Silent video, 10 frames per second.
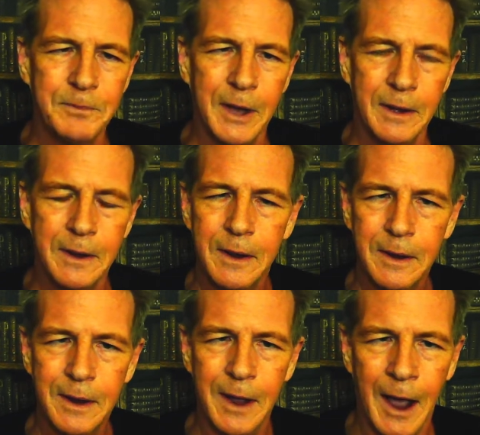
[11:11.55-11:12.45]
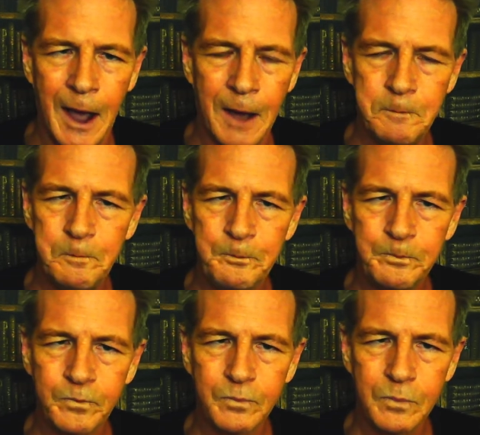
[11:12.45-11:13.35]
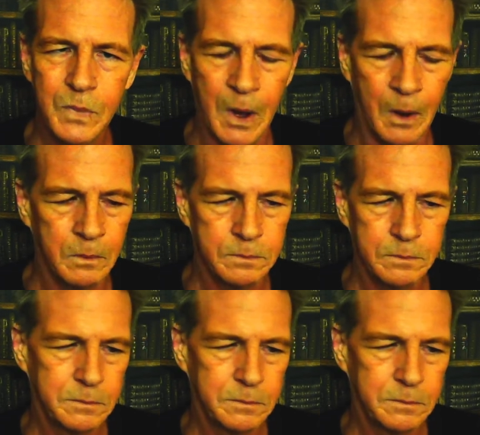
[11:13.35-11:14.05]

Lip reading: but, you know,